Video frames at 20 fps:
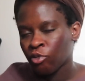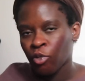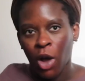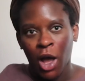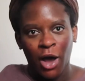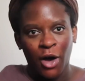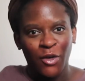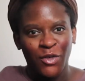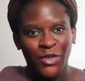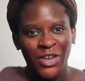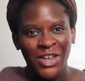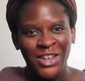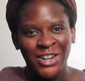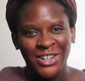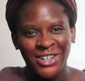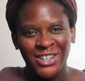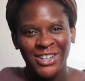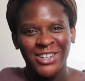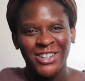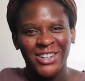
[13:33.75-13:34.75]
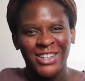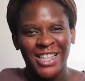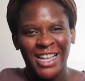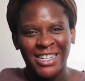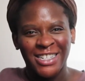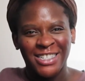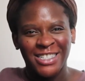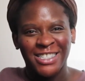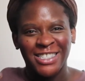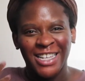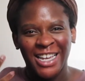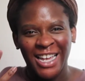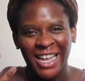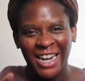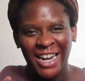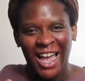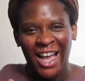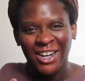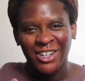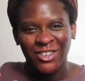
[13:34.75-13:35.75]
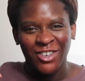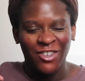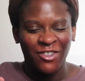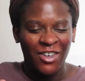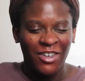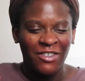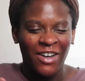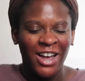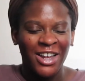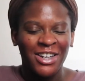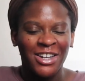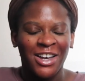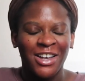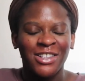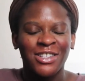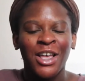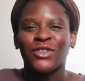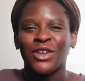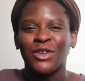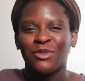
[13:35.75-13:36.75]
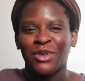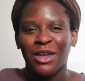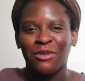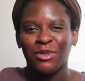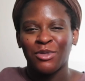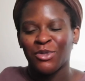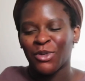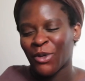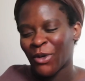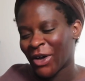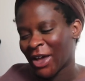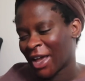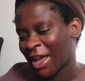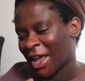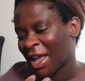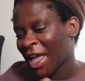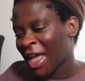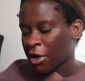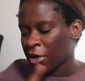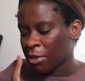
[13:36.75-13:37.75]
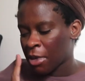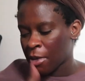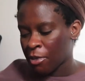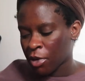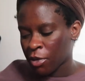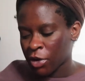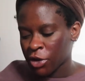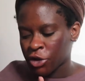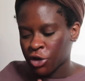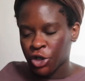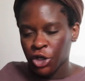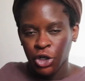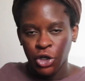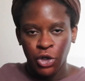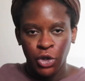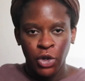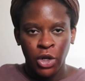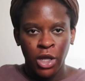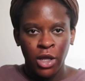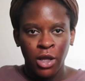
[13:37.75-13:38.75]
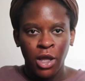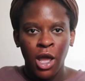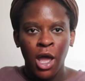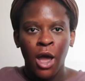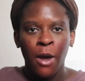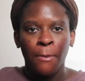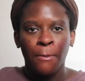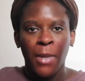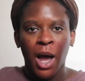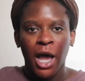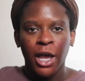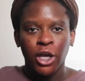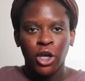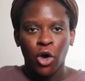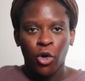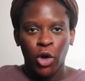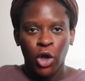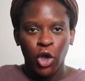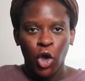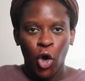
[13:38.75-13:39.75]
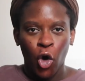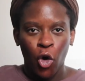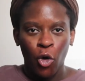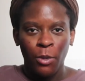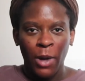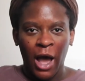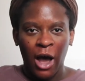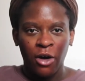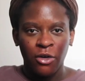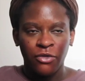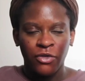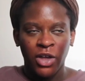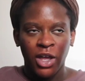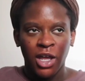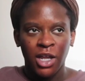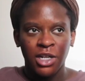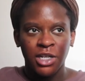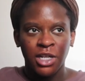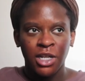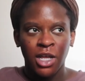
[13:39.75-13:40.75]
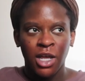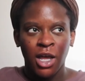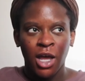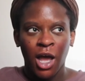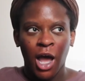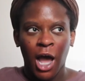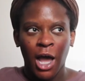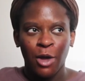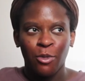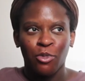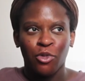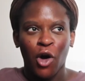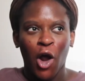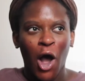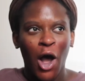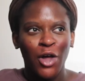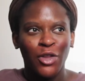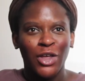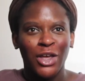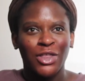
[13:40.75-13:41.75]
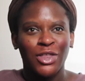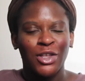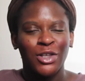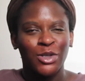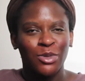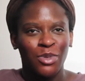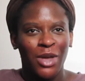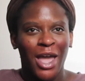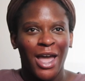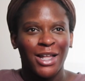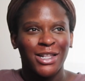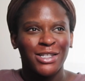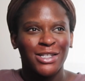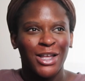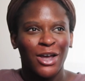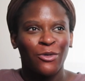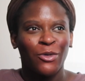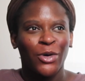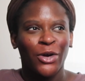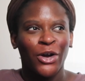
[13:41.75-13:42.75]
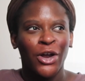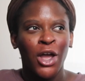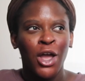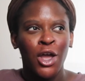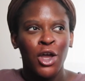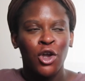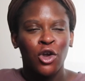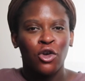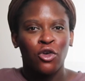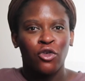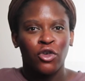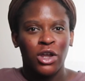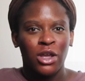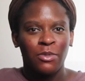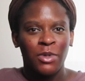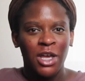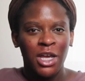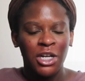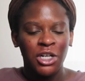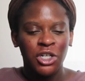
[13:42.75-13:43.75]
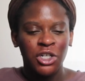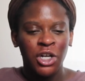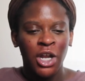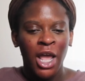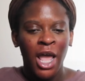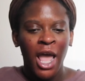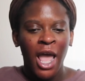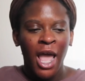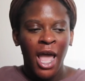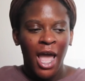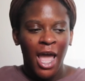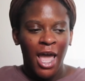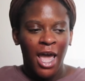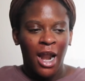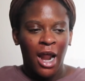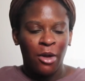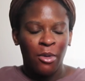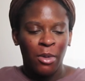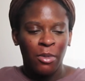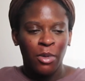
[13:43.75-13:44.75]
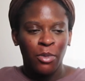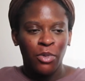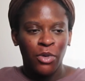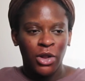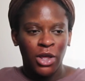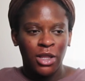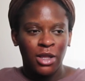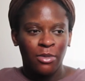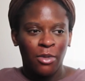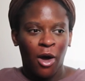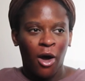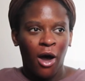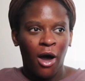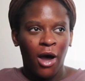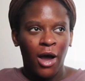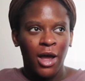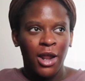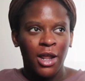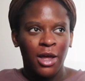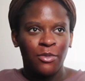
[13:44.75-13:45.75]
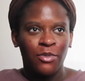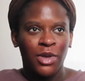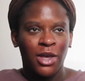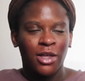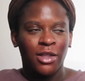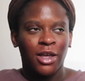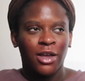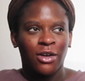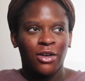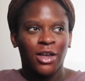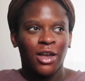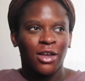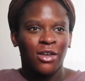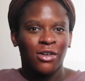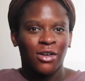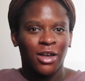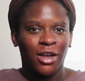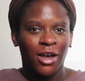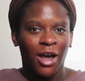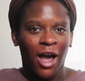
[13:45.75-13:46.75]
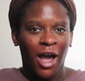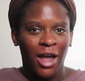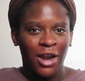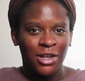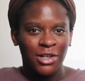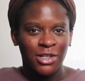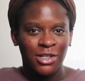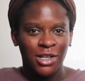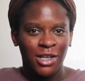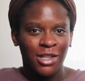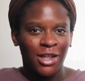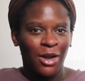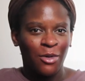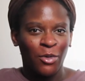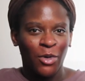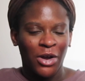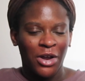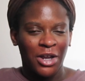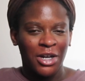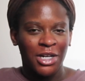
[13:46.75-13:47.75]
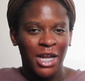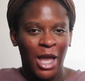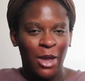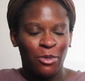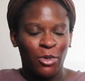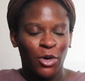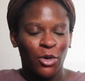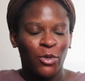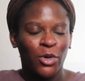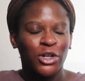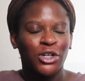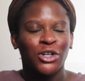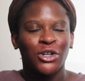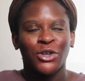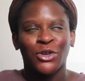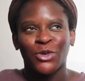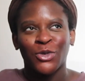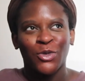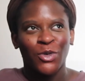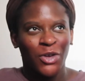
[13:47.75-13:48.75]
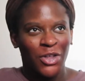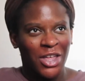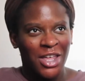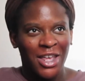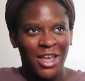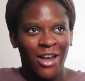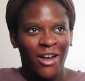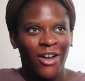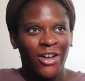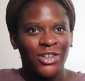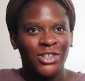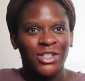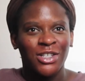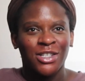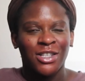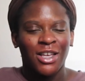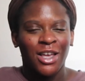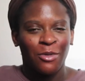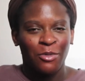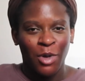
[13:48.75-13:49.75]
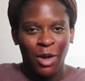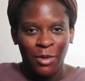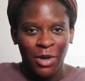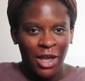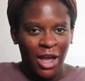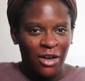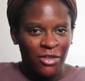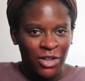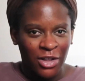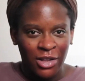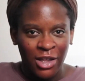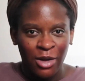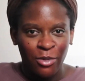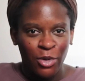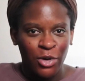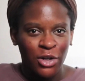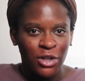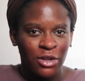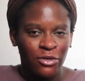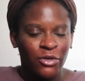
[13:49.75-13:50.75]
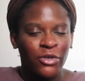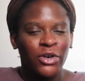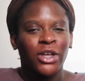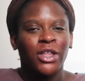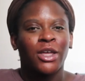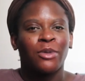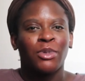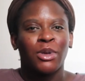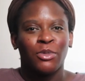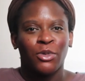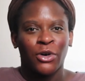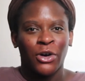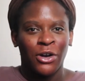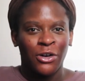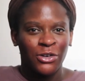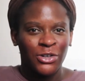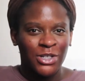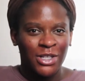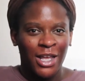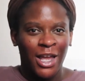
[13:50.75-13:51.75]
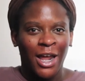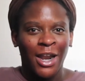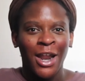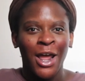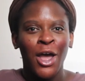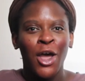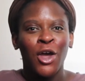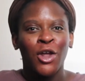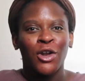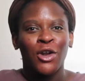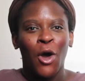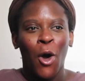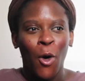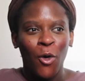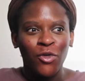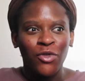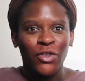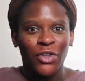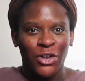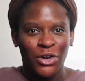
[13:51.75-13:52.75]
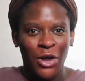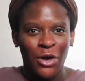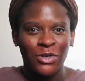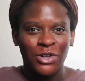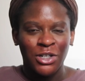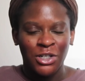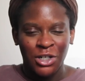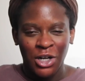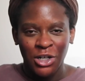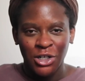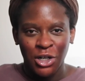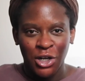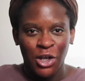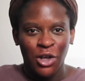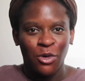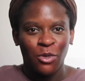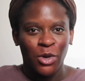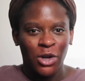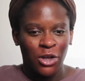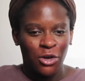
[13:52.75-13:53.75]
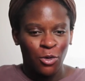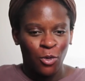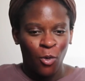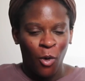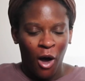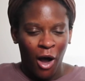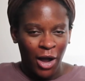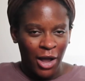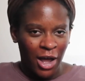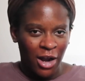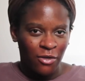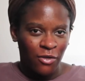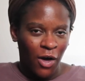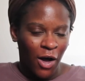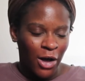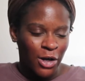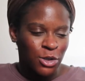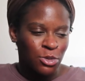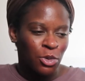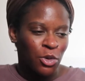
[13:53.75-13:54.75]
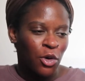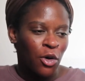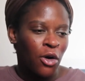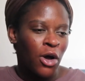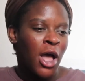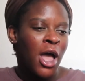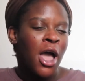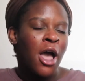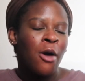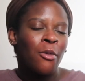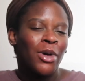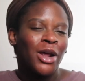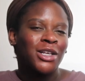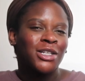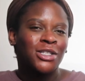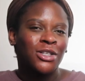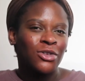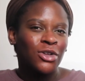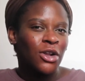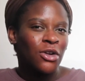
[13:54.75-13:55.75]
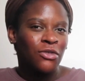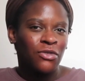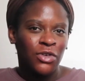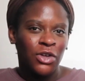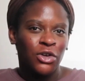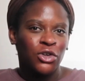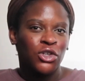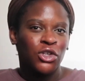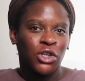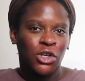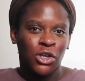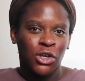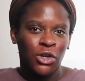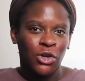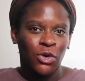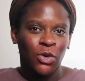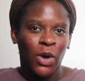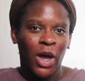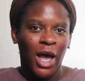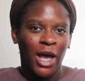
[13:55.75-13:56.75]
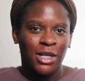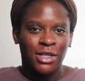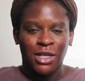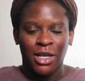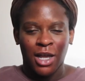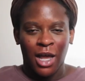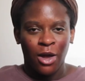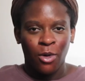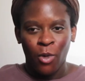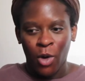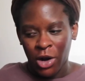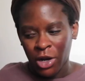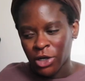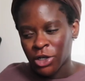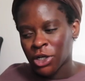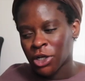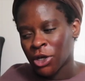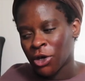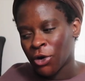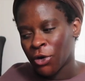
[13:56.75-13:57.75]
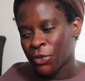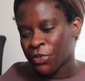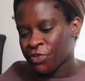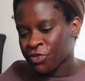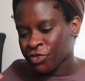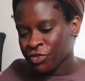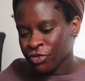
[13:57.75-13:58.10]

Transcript: Wow, feed Jude, that's just like naturally what my mind does. Feed baby boy. I remember with Jude, my going home outfit, I brought like these pants that were creamish, and I remember putting them on and being like, okay, you can kind of see that I'm wearing a diaper, which who really cares, because like I'm coming out of the labor and delivery, like people understand. And hopefully no one's judging you when you walk out of a hospital, but I still didn't feel as cute as like I wanted to.